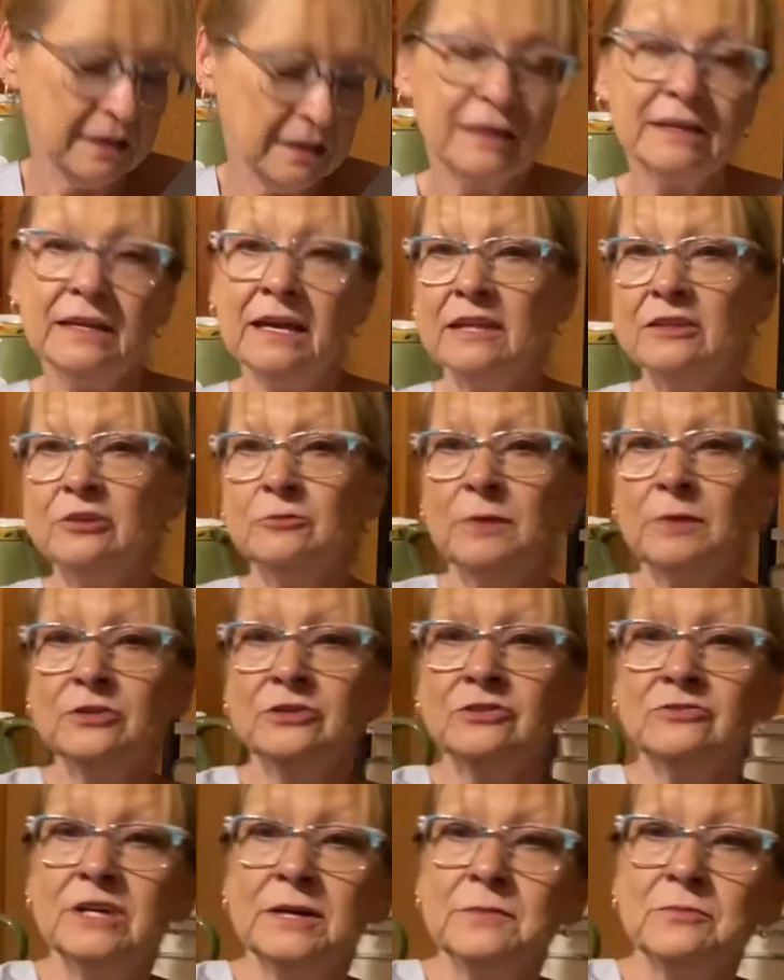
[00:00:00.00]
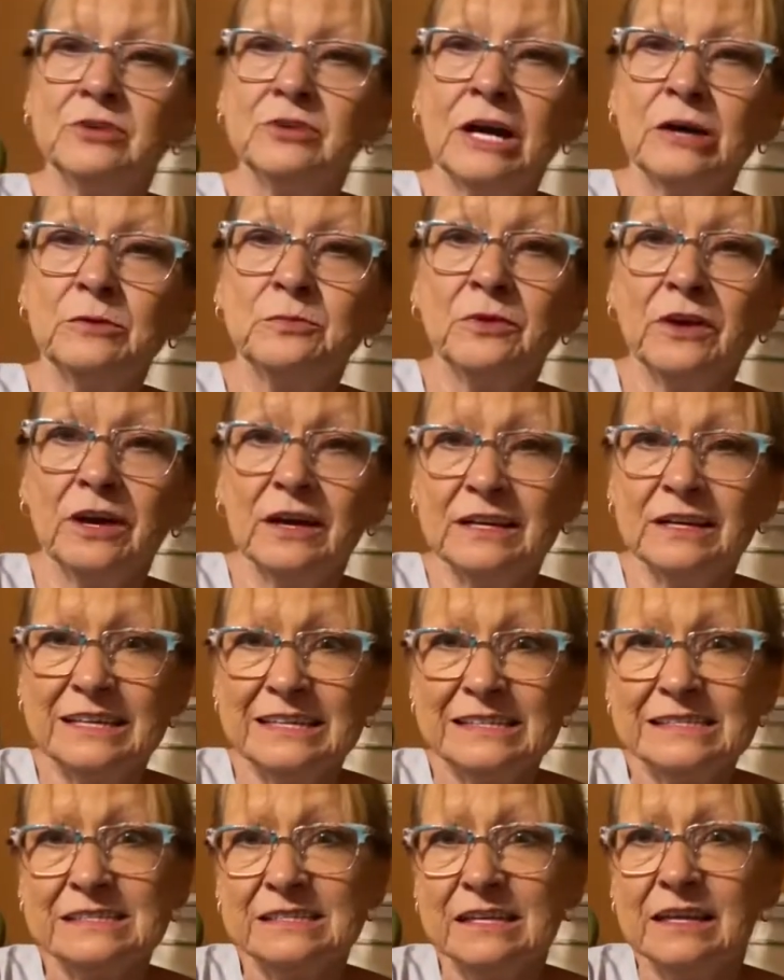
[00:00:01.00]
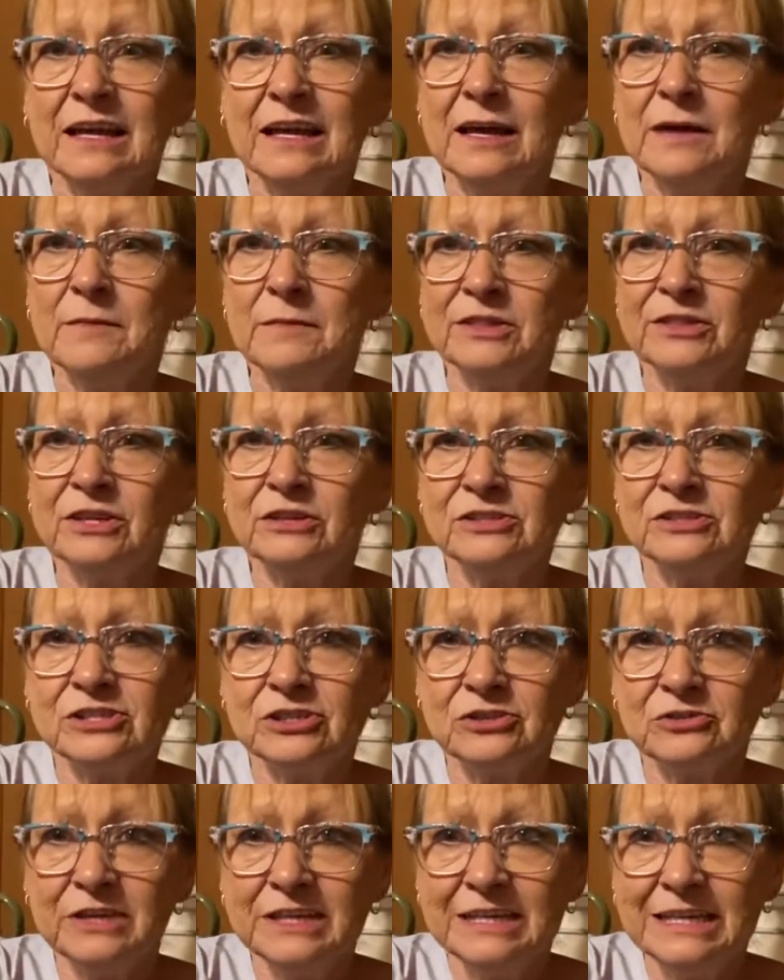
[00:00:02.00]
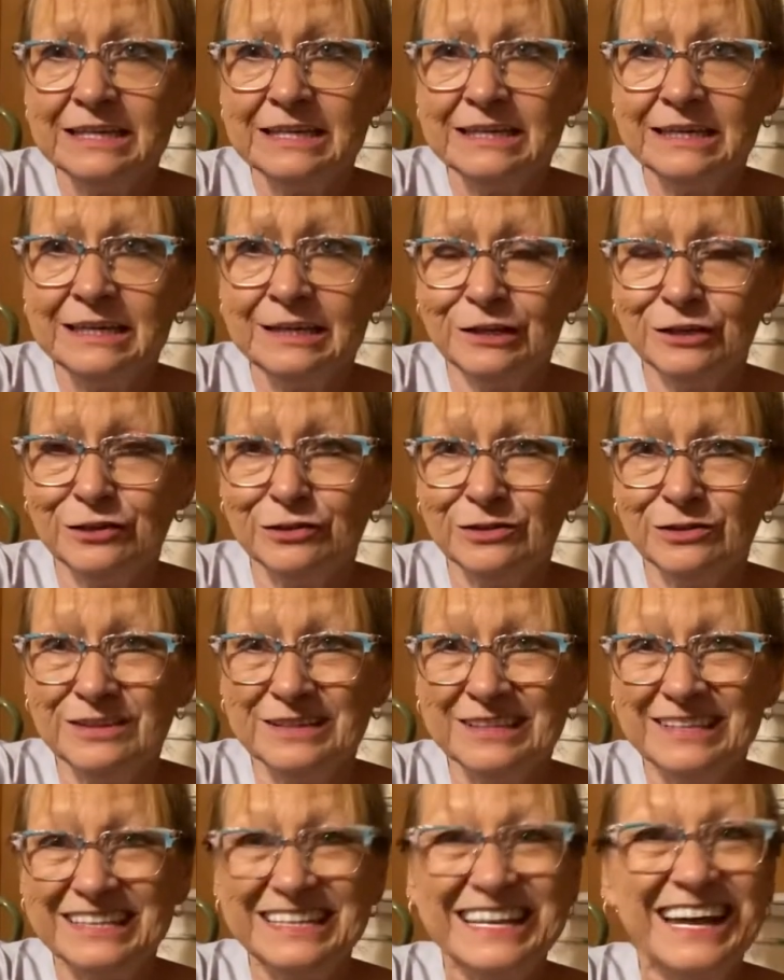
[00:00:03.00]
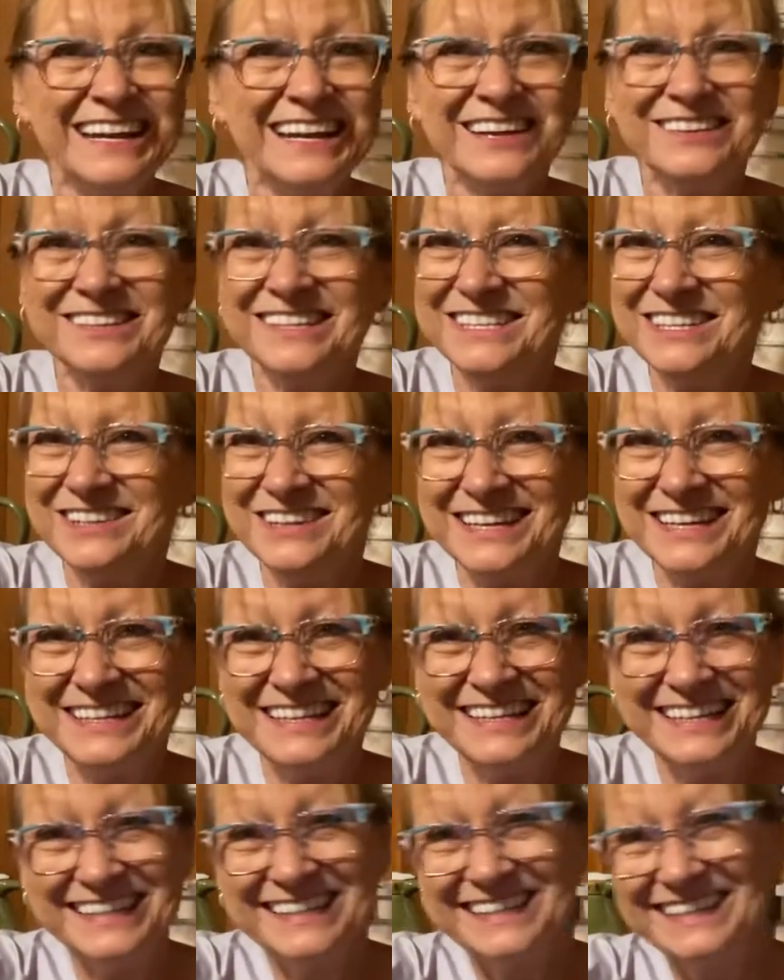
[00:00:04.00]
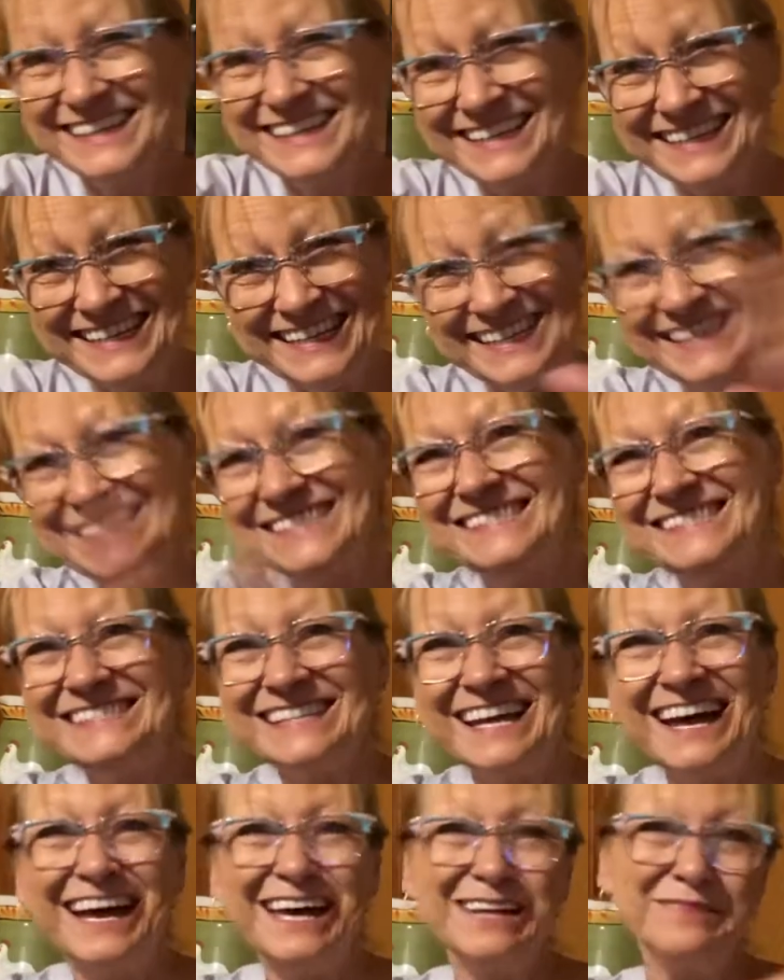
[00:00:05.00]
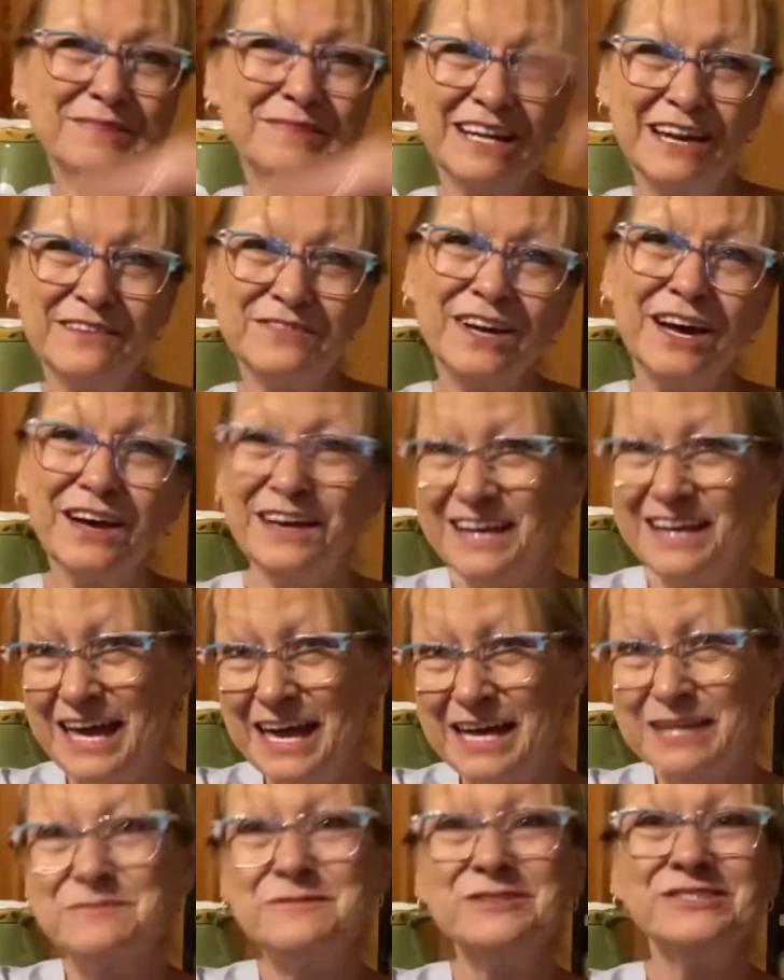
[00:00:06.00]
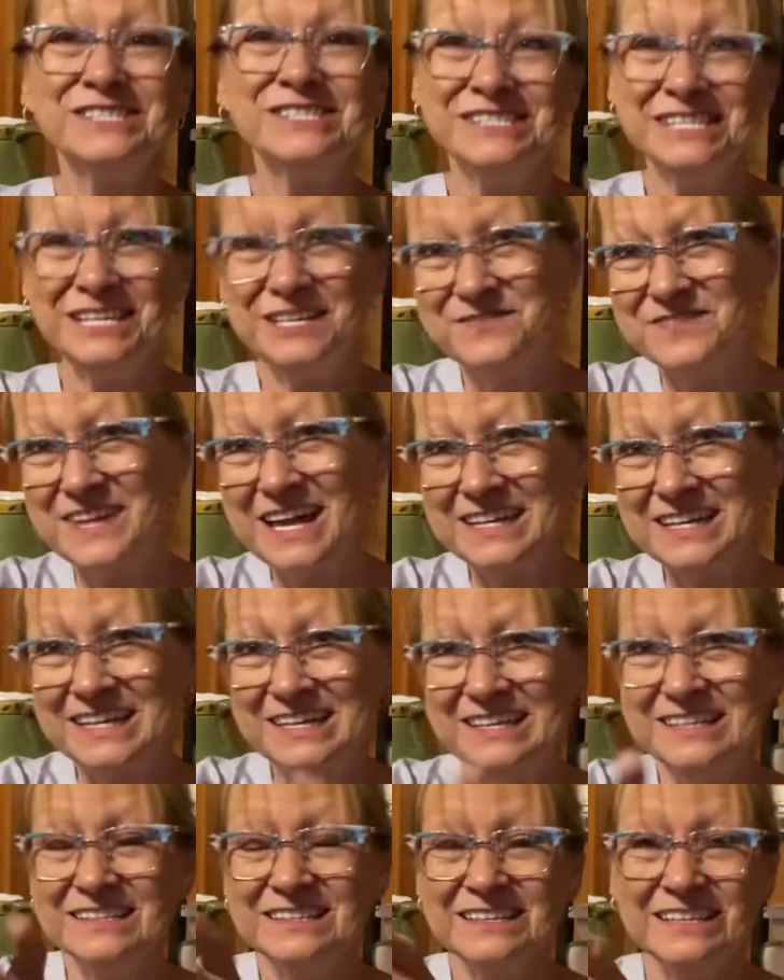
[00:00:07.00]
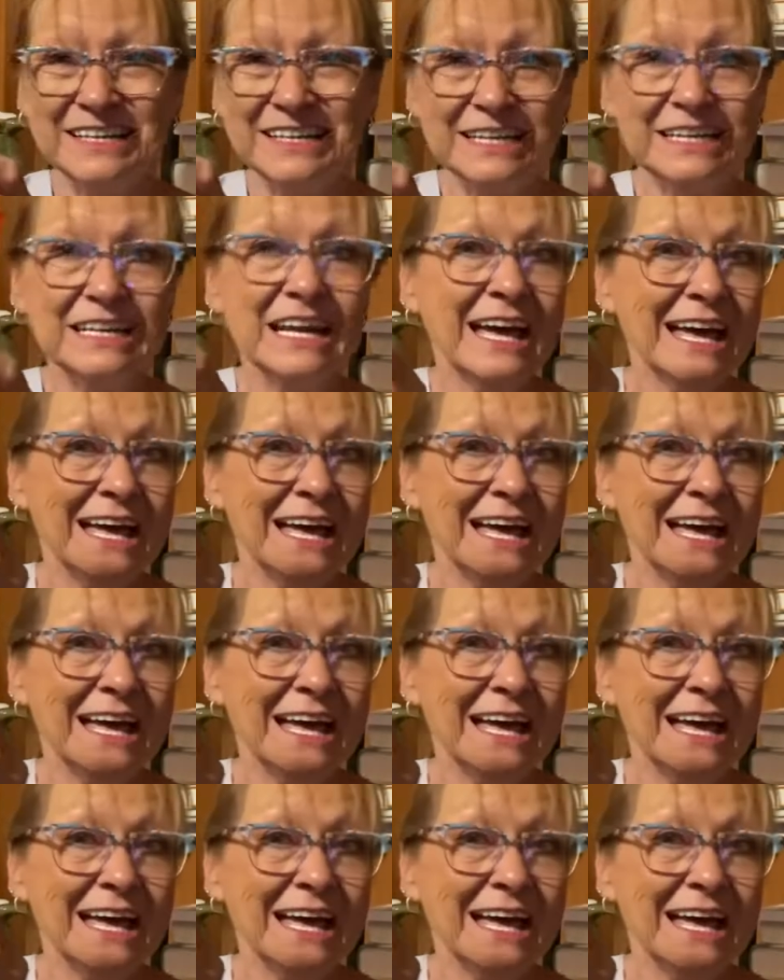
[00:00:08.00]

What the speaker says: Yeah, they're both Greenbrier products. But there's 3 in here. Not only did I need to clean inside, but I've got animal stuff that I need to clean.